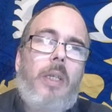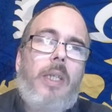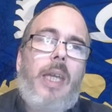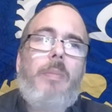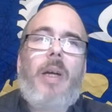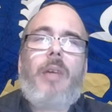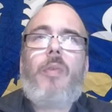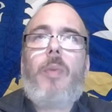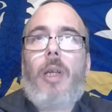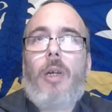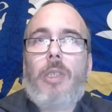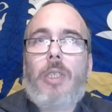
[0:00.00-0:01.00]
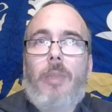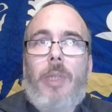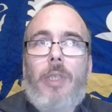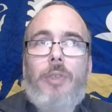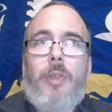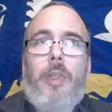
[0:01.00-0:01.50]
Came back from a long-term
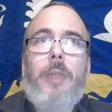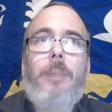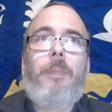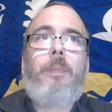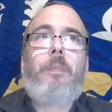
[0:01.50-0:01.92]
injury,